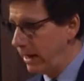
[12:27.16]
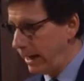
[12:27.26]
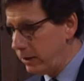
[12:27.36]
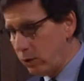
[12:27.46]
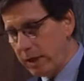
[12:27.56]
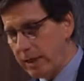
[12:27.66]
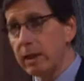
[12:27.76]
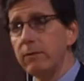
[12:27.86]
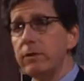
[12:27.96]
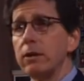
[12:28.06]
I knew that he
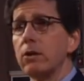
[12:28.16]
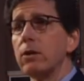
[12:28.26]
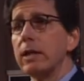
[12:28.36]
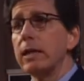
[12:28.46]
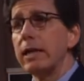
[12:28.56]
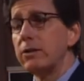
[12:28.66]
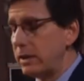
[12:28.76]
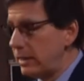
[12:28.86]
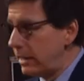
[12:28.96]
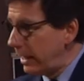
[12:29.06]
lived in the early
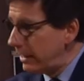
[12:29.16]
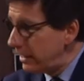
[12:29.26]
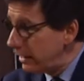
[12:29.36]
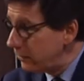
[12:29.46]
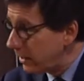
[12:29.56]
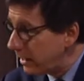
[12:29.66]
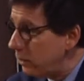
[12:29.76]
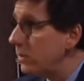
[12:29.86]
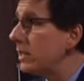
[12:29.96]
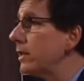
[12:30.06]
1990s, and I
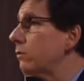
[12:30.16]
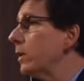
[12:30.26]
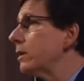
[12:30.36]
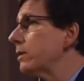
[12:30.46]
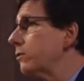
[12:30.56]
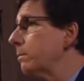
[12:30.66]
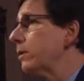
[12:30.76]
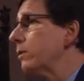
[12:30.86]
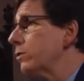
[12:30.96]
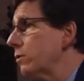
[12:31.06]
knew that he had written a
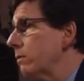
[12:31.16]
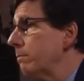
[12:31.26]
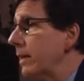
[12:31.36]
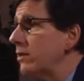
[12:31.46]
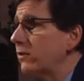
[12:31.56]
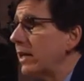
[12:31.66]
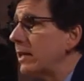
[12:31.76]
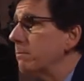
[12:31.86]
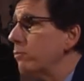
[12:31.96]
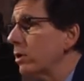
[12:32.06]
spiritual
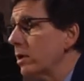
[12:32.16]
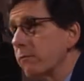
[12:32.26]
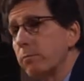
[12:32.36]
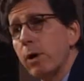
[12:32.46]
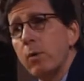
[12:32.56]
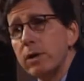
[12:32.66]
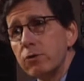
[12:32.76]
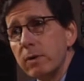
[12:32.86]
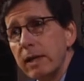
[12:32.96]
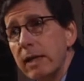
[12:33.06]
best-selling book of
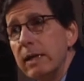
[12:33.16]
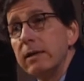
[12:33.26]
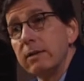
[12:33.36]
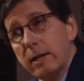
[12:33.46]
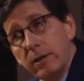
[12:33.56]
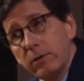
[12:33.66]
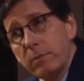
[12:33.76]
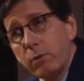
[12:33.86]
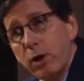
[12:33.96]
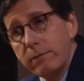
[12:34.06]
poetry titled
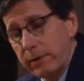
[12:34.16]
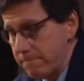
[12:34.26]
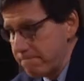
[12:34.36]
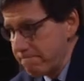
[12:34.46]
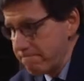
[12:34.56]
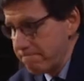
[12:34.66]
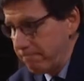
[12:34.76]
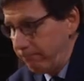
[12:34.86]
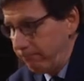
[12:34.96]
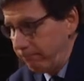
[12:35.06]
The Prophet.
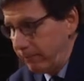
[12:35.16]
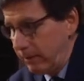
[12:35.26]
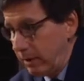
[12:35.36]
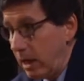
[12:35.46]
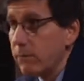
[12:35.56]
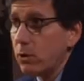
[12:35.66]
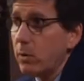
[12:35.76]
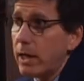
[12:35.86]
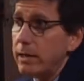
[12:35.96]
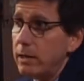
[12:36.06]
However,
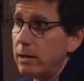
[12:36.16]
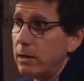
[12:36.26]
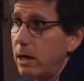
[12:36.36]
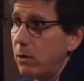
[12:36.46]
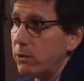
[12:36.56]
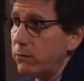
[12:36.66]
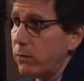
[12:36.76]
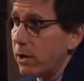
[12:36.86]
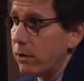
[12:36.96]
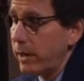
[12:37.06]
what I didn't know was
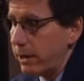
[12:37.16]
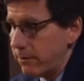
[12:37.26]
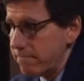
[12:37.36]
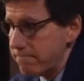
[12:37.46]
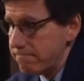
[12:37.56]
far greater.